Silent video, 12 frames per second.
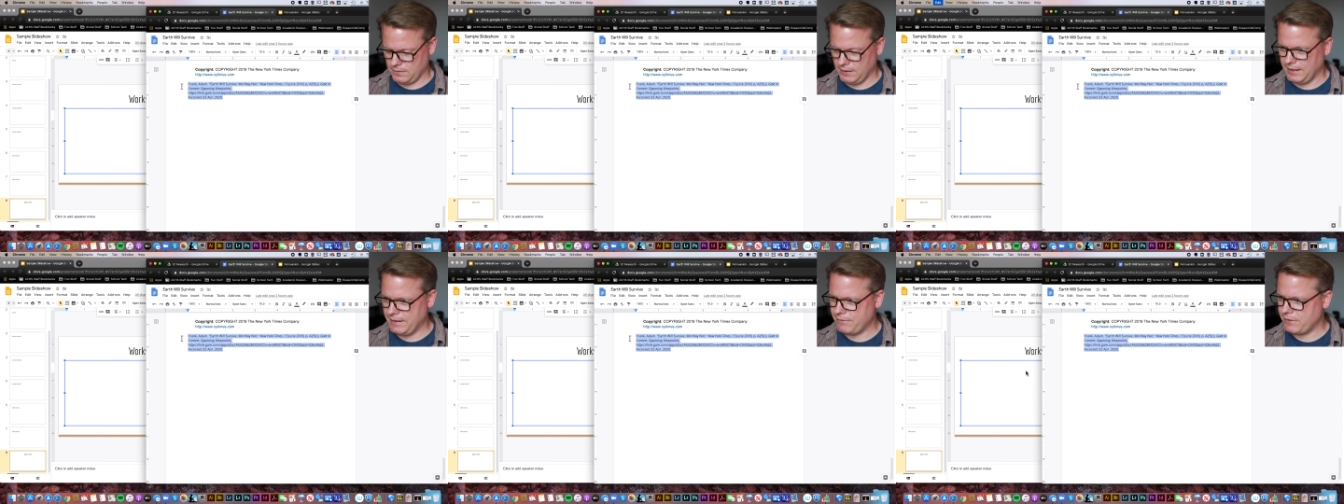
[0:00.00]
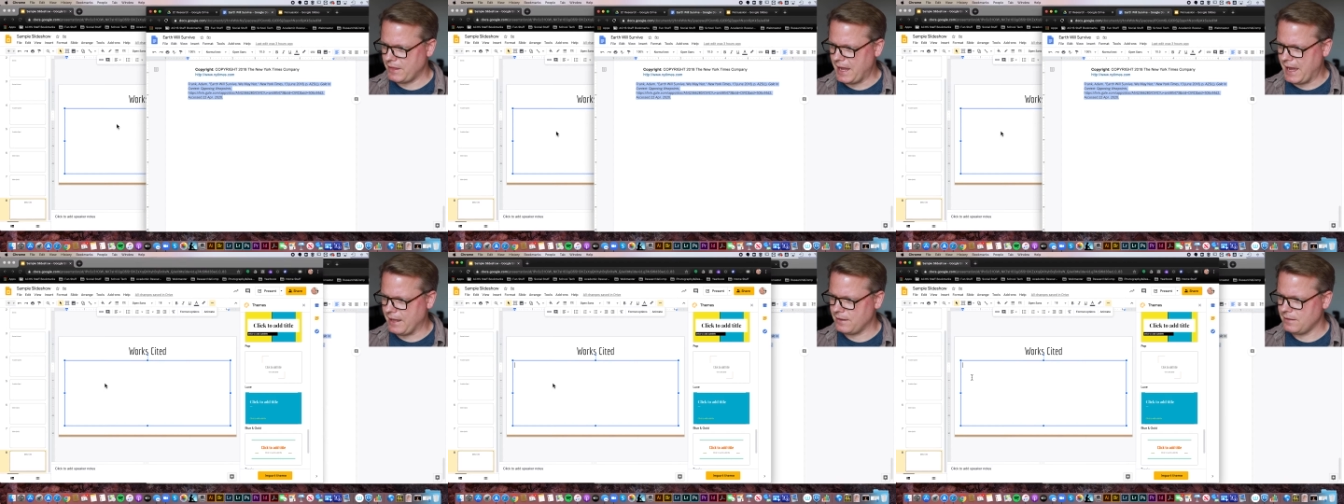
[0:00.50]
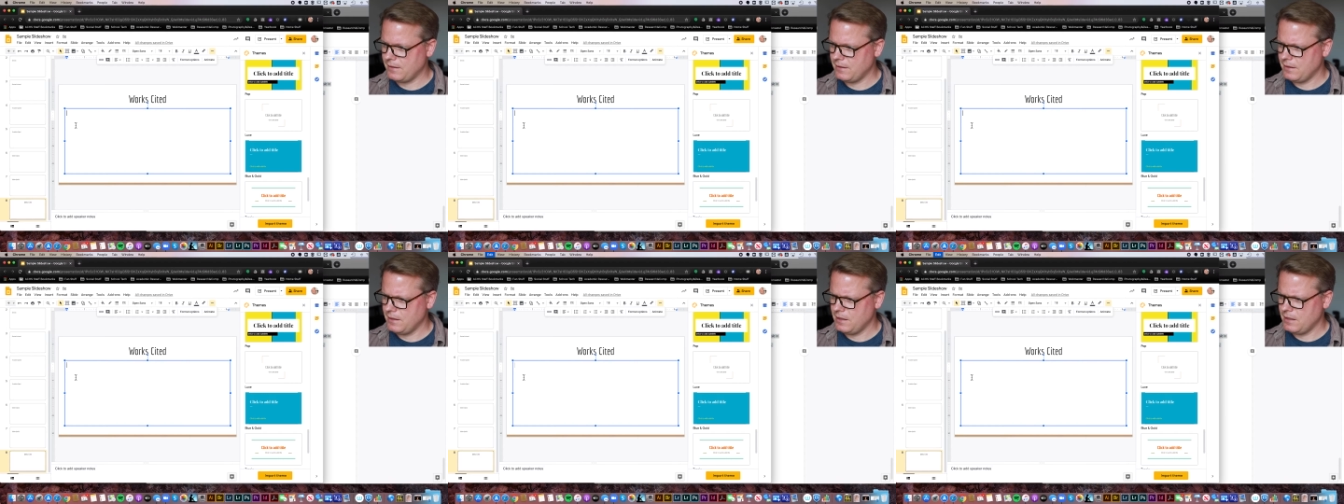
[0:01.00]
lift that,
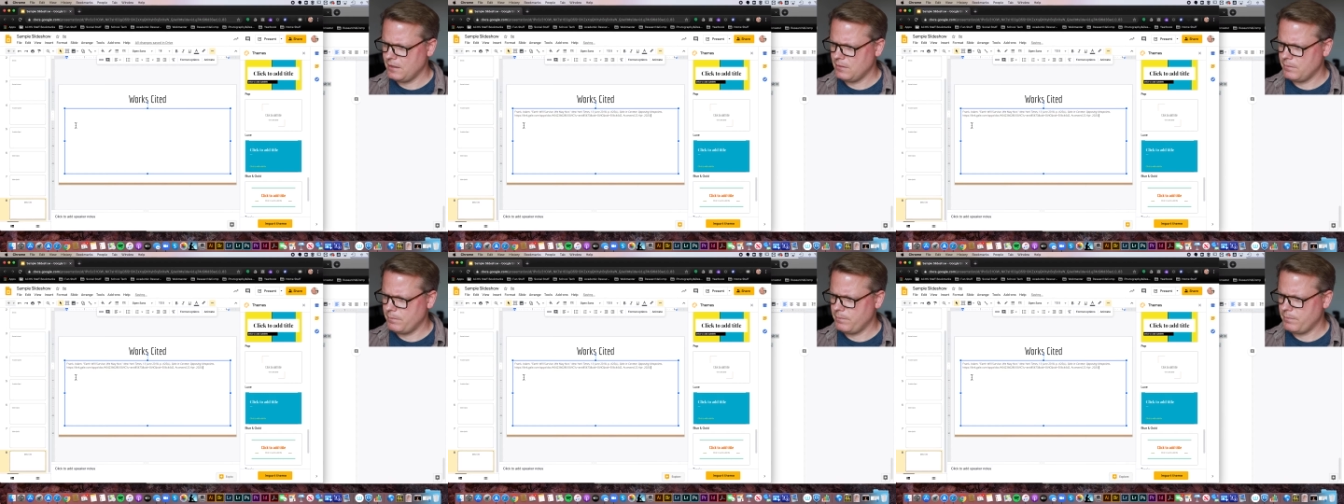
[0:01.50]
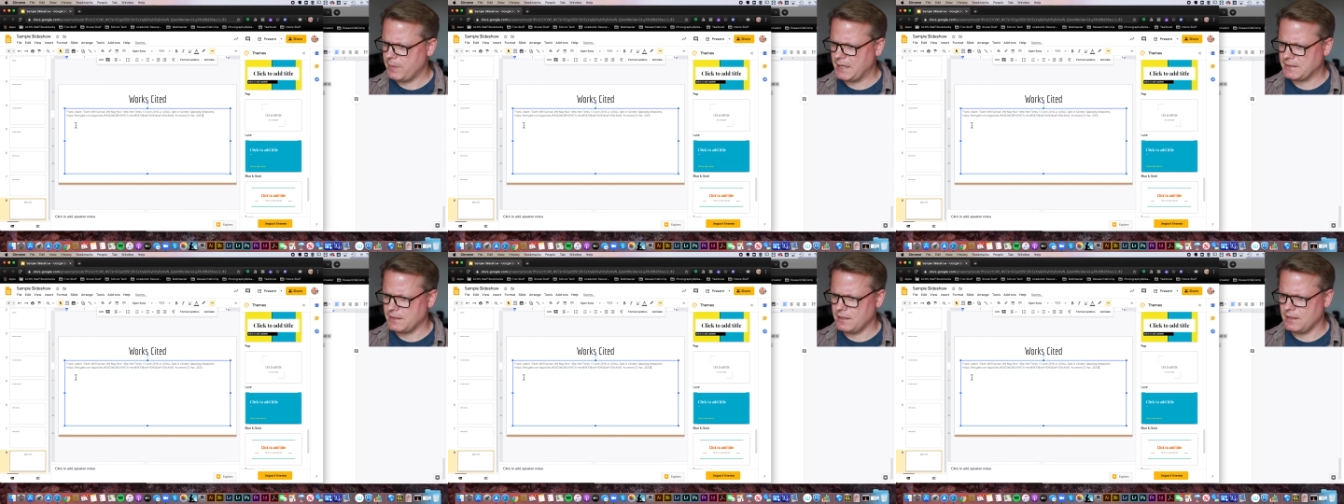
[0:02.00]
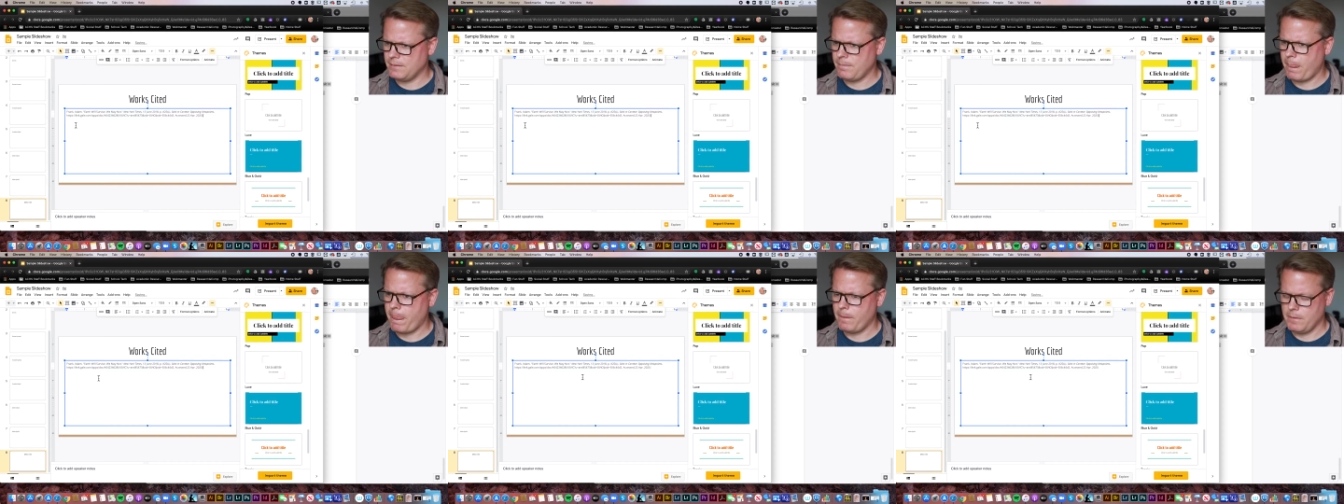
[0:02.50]
paste it in.